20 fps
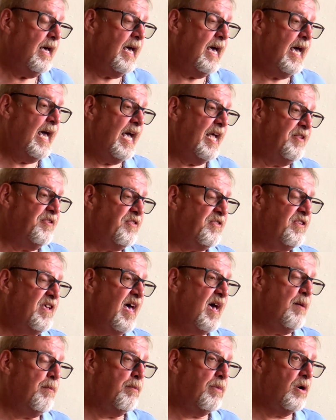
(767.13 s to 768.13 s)
And
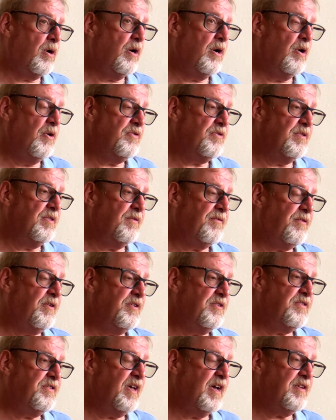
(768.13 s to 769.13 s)
Sam Burroughs of the
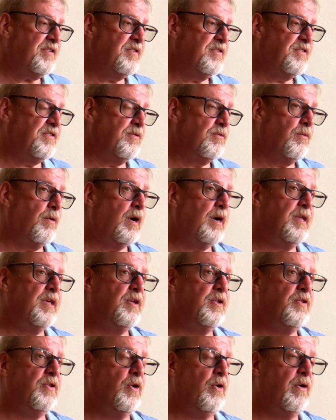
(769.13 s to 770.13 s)
1st Texas said, what are
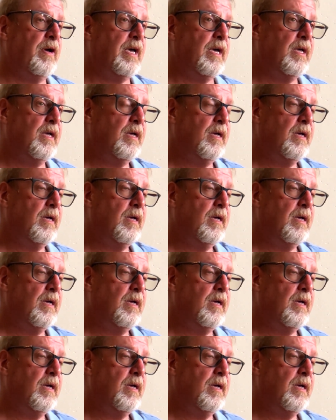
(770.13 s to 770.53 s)
you doing?